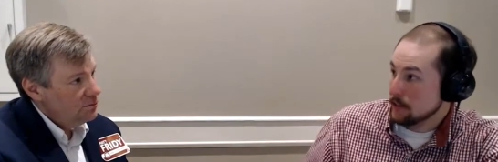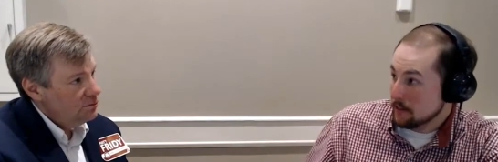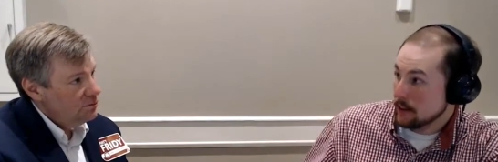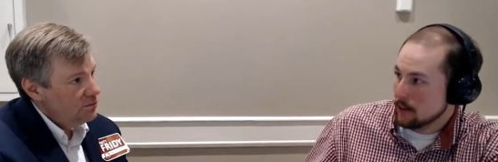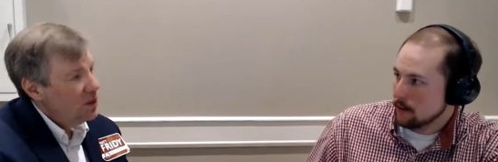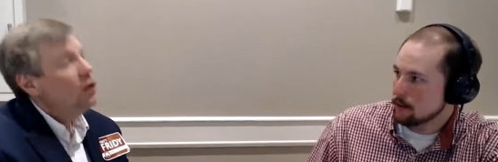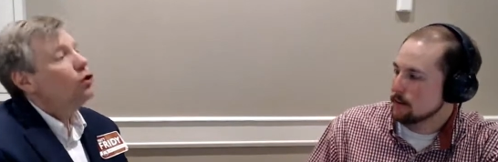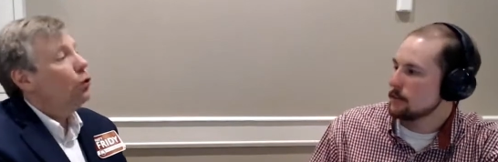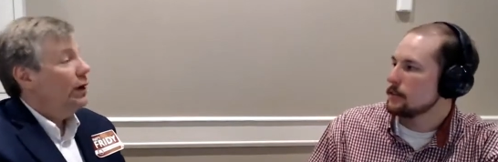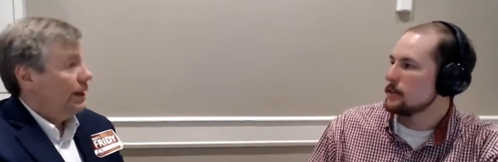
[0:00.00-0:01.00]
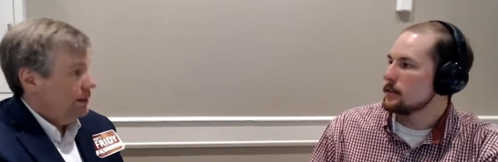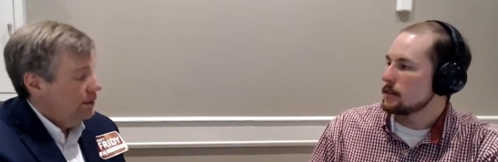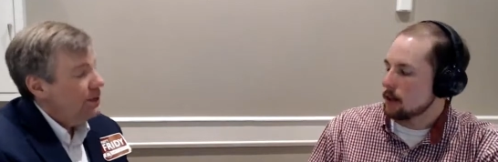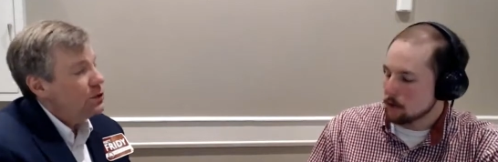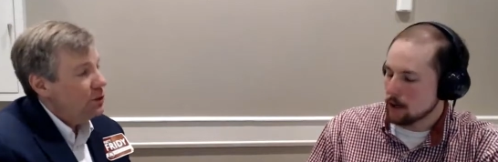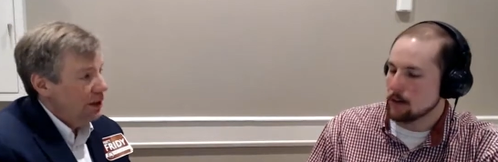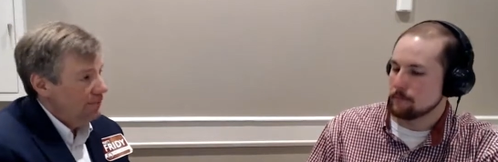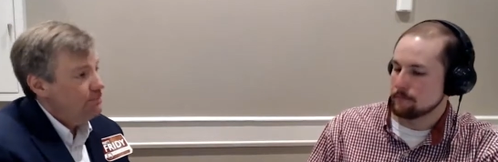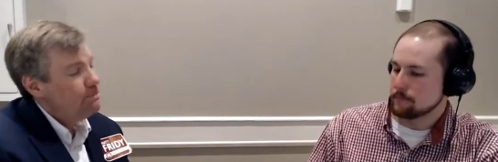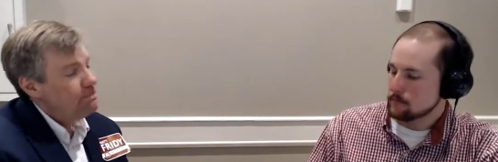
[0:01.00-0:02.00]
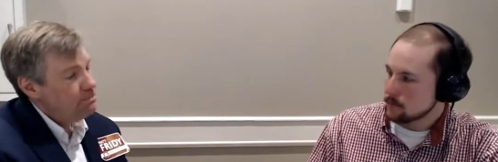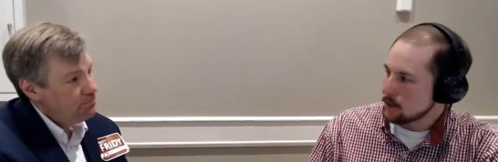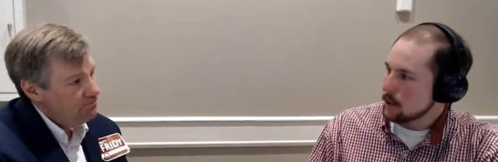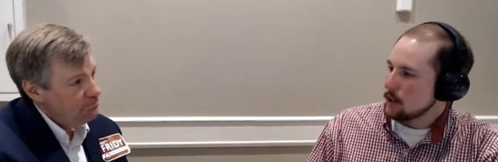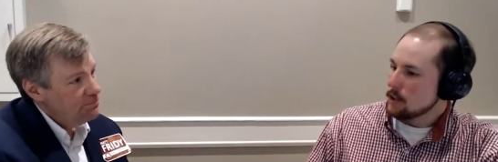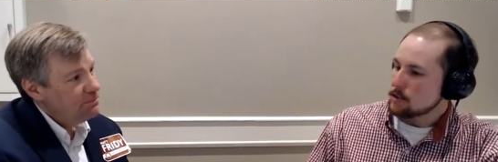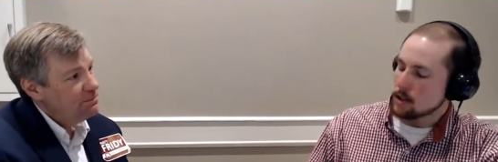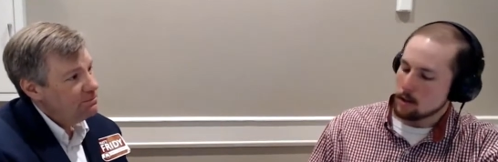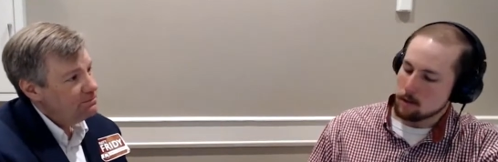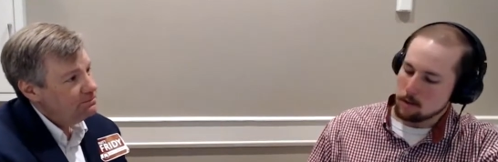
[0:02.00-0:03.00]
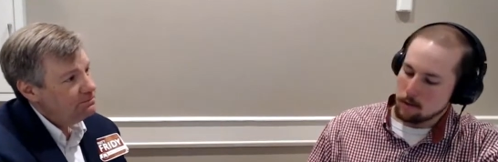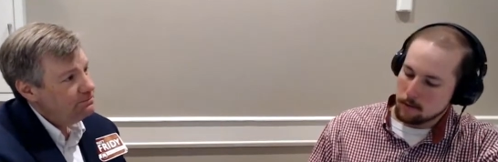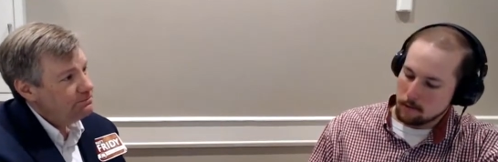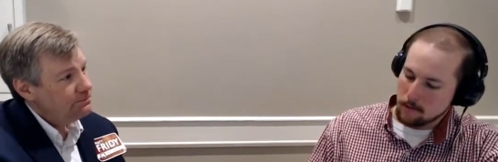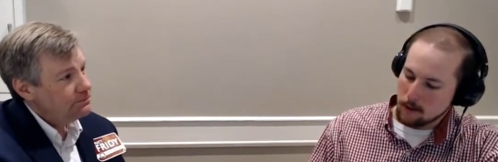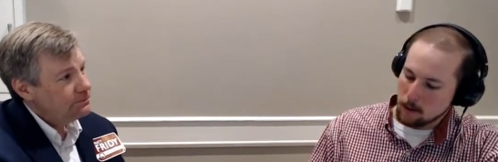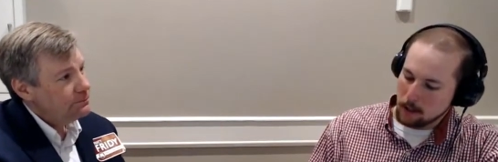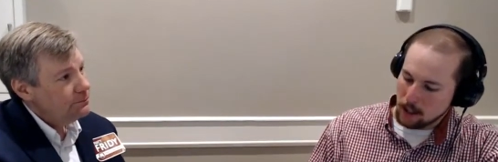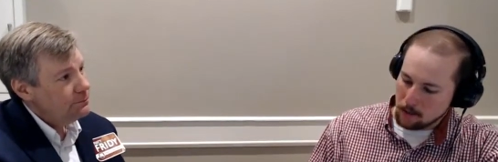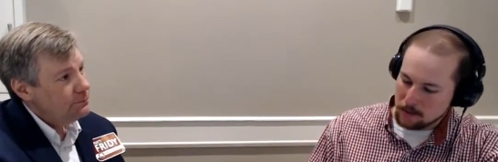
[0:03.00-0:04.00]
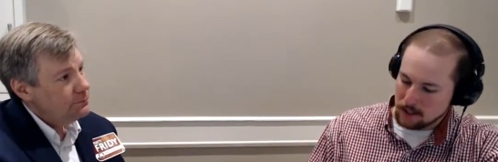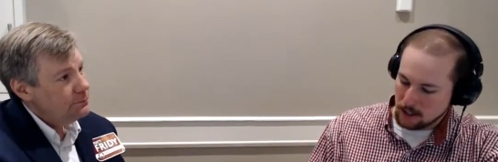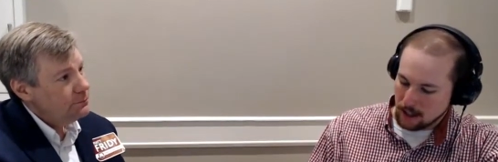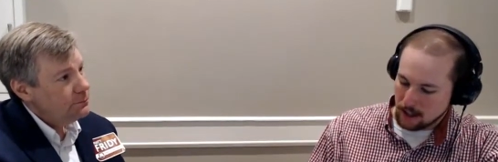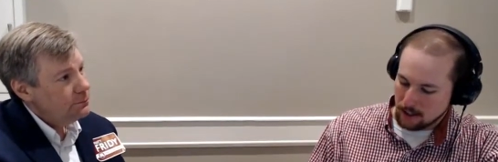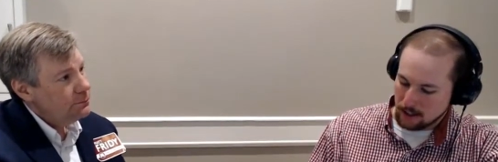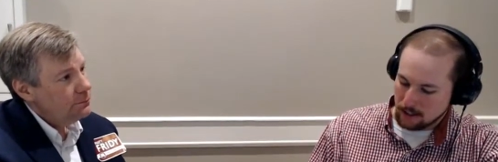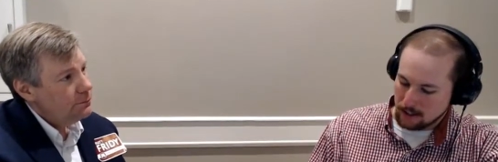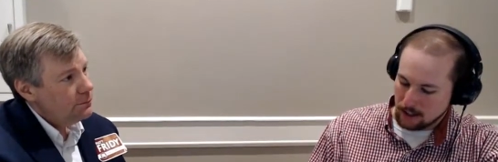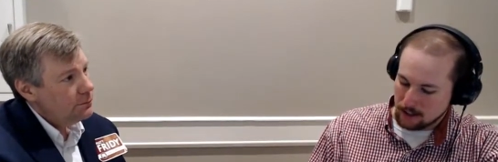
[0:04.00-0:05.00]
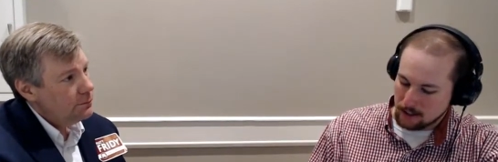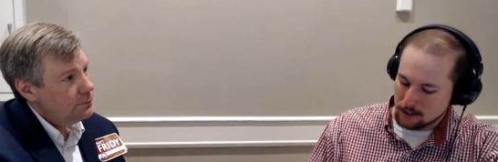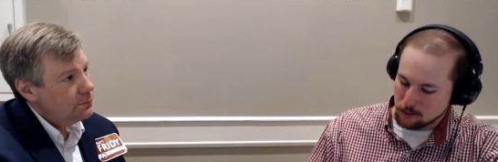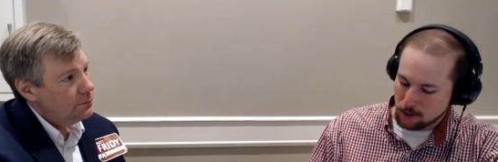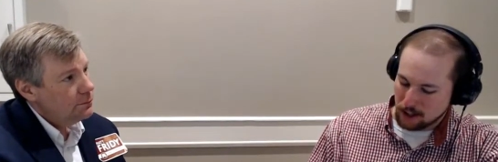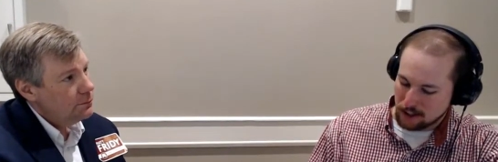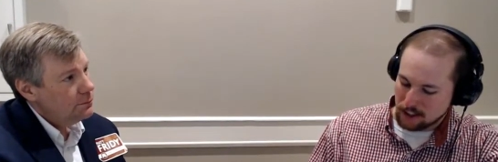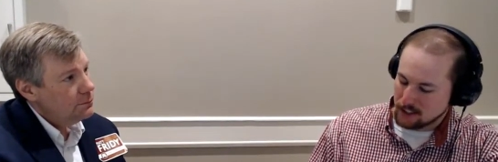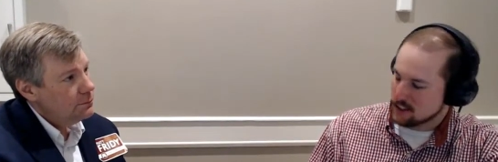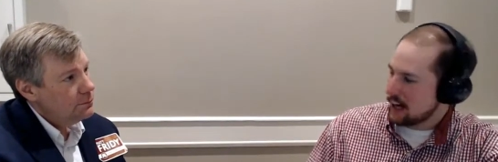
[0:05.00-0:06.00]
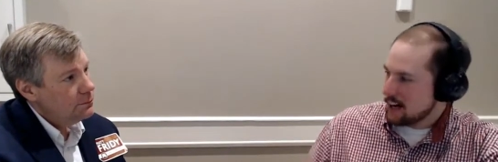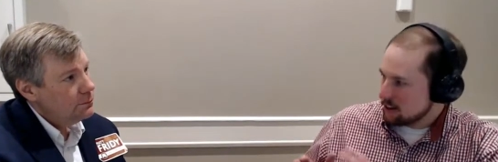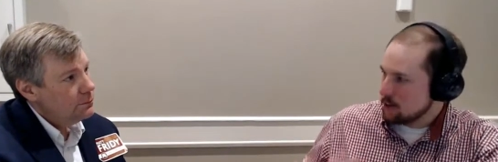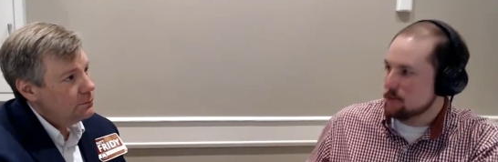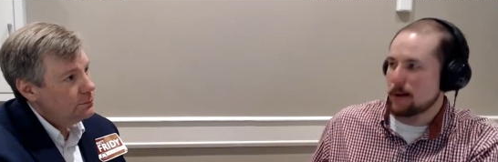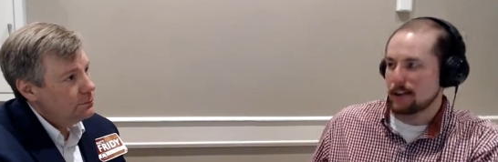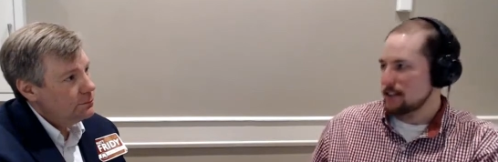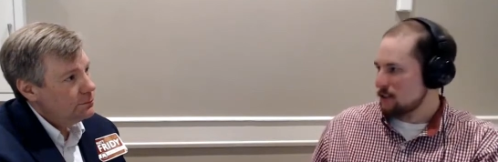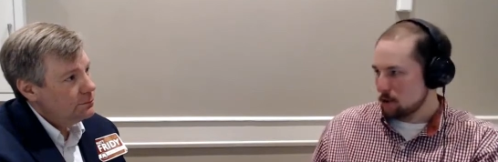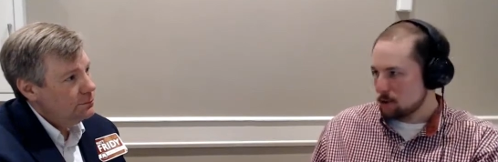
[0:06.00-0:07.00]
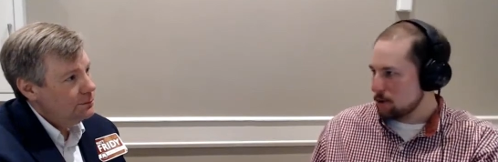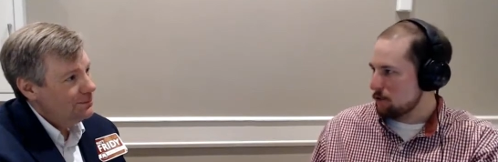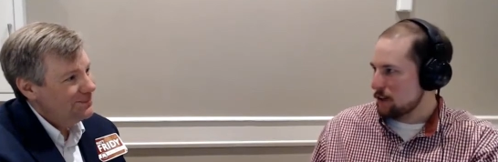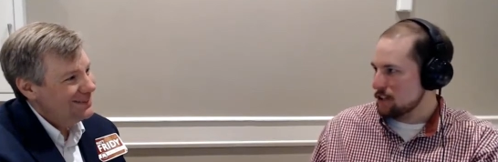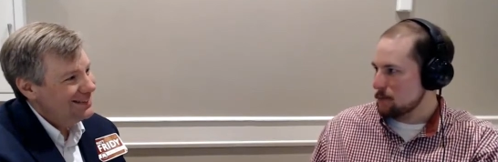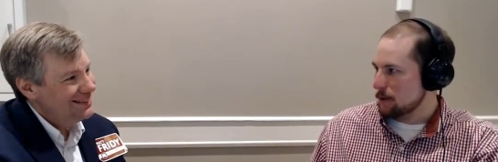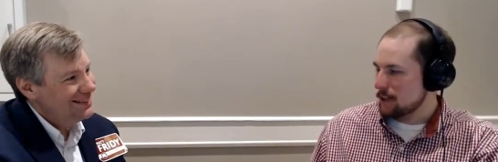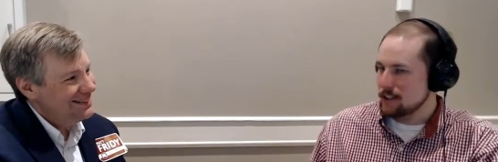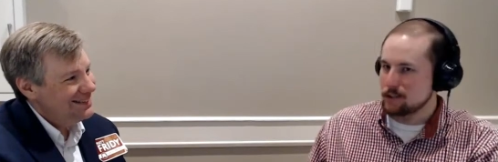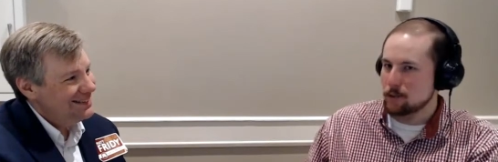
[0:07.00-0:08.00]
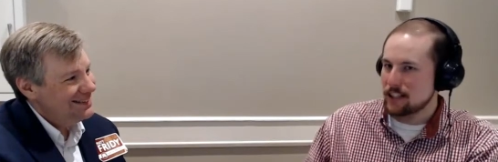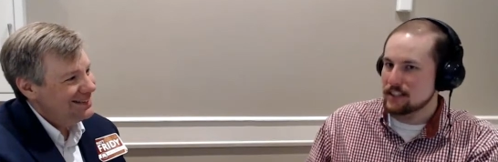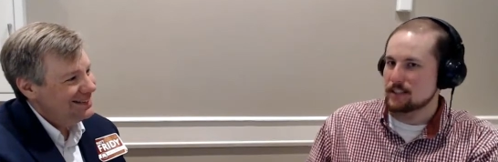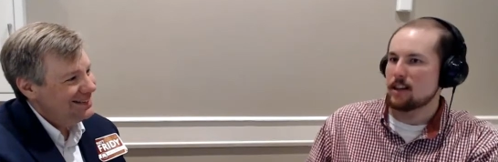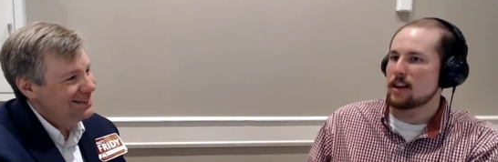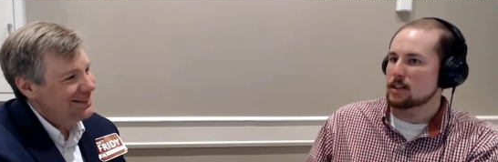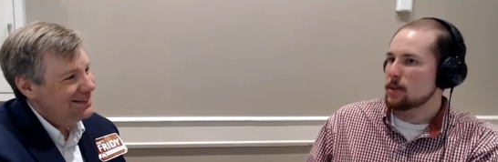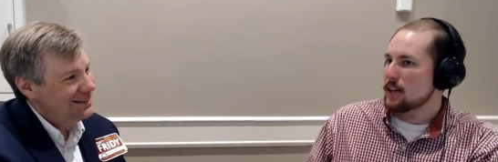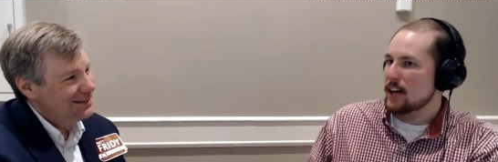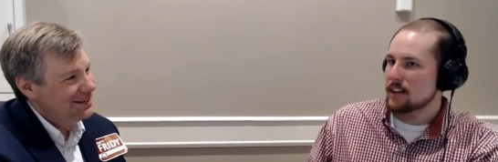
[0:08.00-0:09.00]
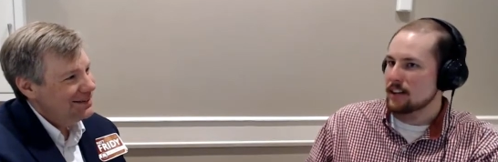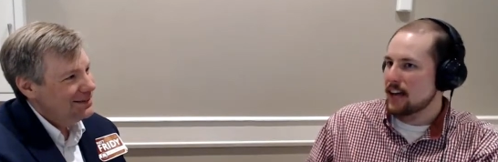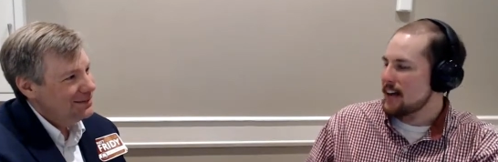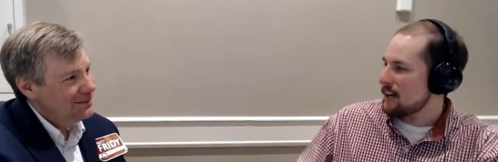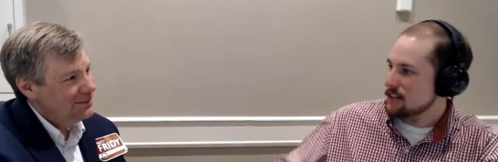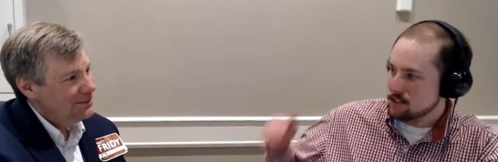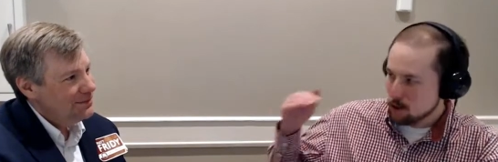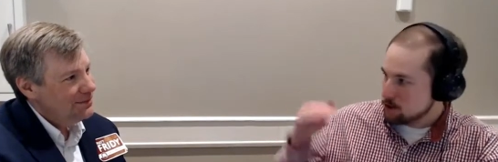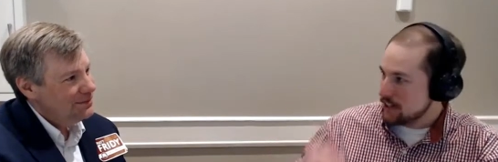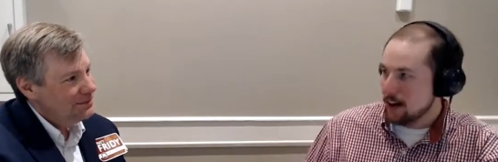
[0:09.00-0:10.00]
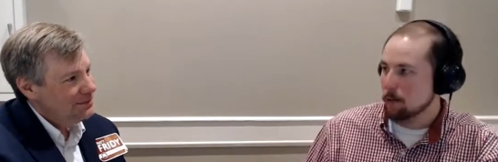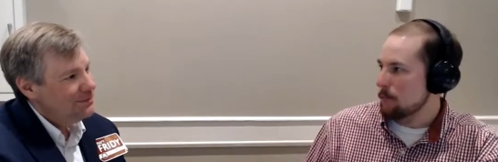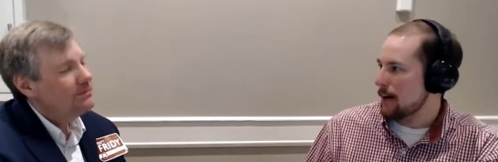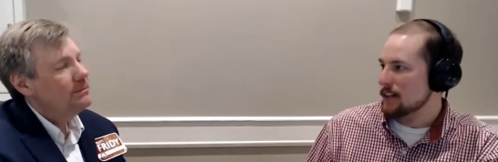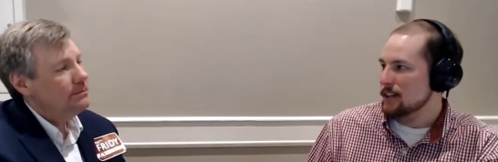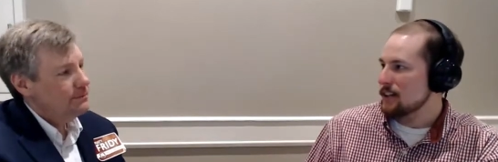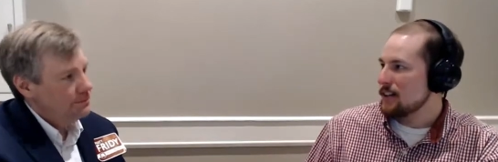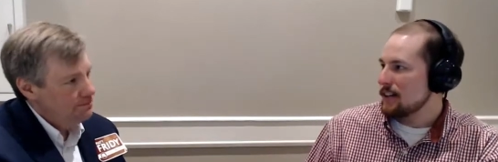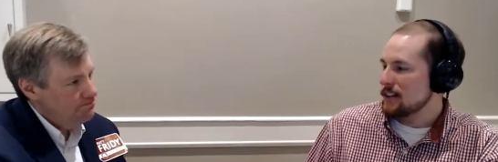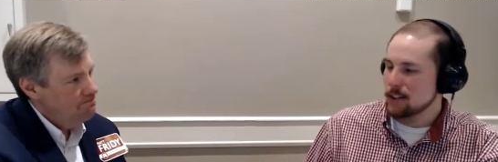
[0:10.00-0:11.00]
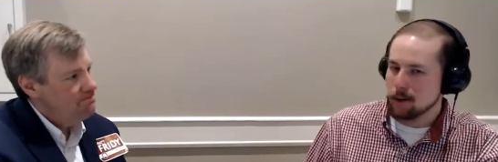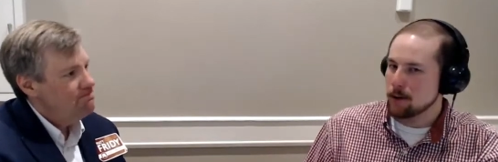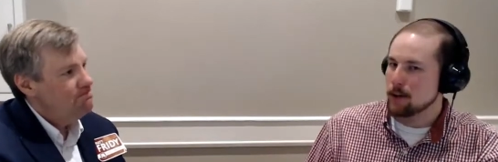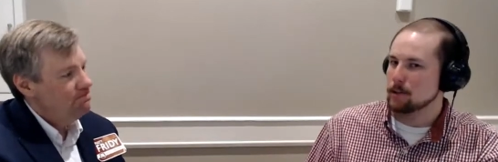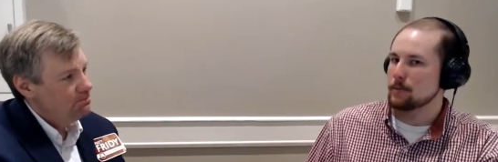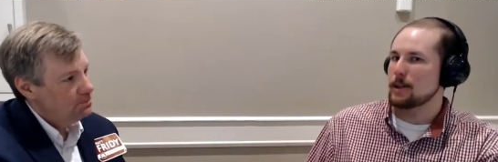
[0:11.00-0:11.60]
Speaker 1: then. Correct. That's okay. right. So you know when it comes to that and and this is one of the things that i love about these local events because we get to talk to a lot of the candidates that are down ballot mm-hmm. that you don't hear as much